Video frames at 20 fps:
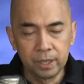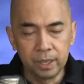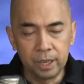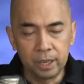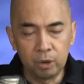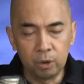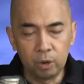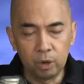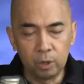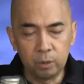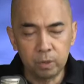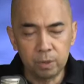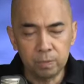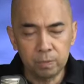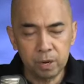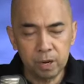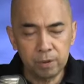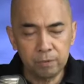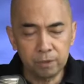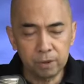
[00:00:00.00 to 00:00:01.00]
And Lord, we
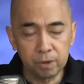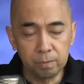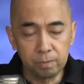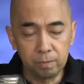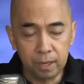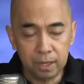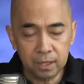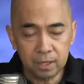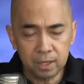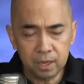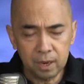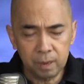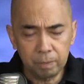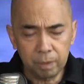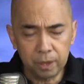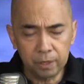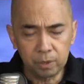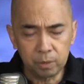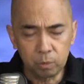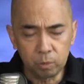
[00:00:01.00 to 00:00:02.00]
pray for your blessing
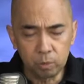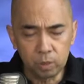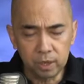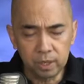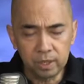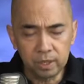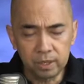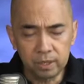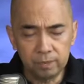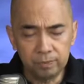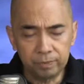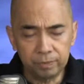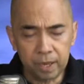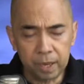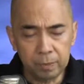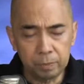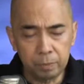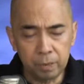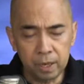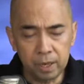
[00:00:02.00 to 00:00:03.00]
upon your word.
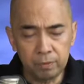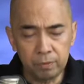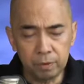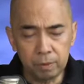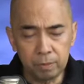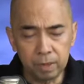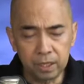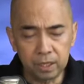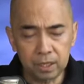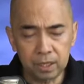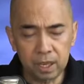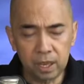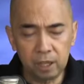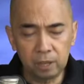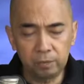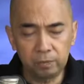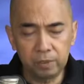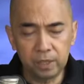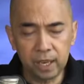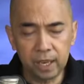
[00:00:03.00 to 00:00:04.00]
I pray for
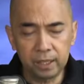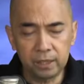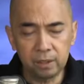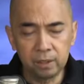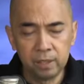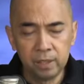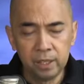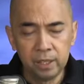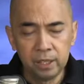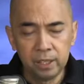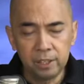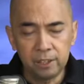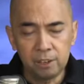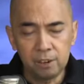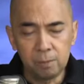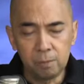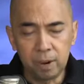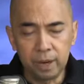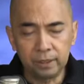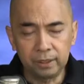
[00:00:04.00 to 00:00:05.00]
myself that
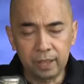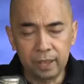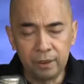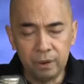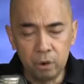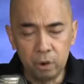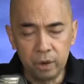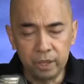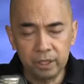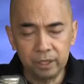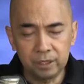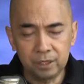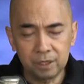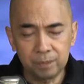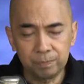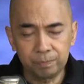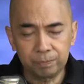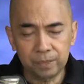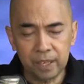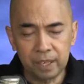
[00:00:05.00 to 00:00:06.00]
you might anoint
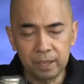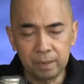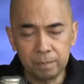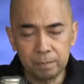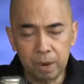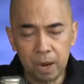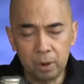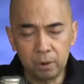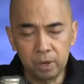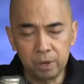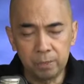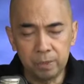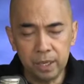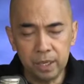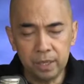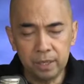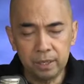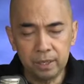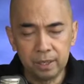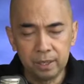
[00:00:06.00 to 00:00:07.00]
and empower
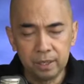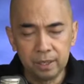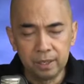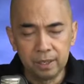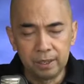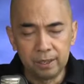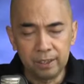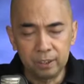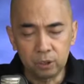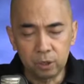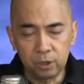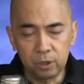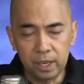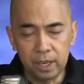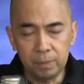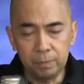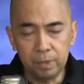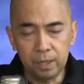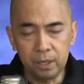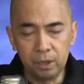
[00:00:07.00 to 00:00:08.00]
me. Let your
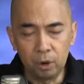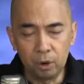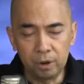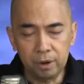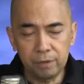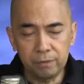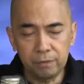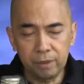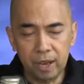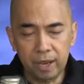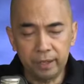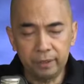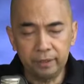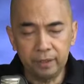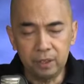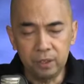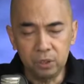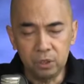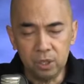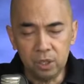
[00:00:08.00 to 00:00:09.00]
name be glorified
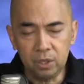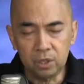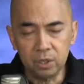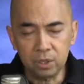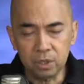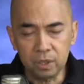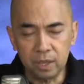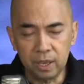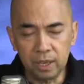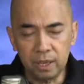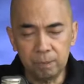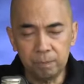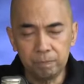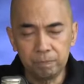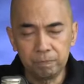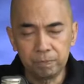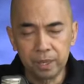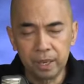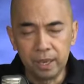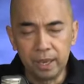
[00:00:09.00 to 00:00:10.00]
in Jesus' name.
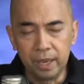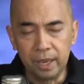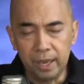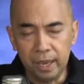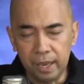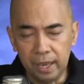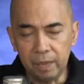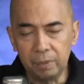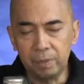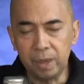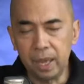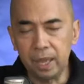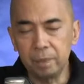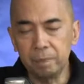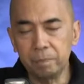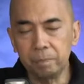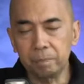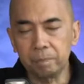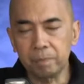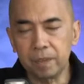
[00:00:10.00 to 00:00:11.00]

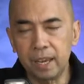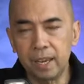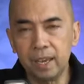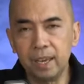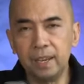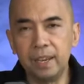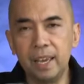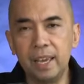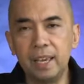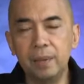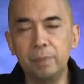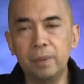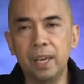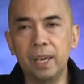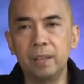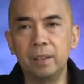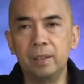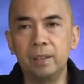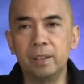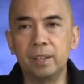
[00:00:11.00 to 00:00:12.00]
Amen and
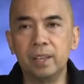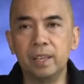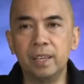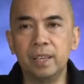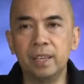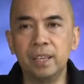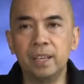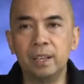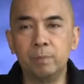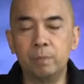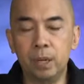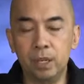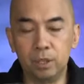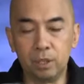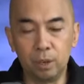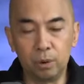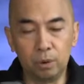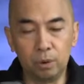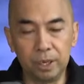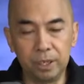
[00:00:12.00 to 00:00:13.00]
amen. Praise
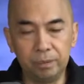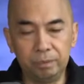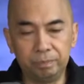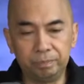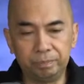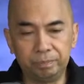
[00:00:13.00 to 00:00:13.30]
the Lord.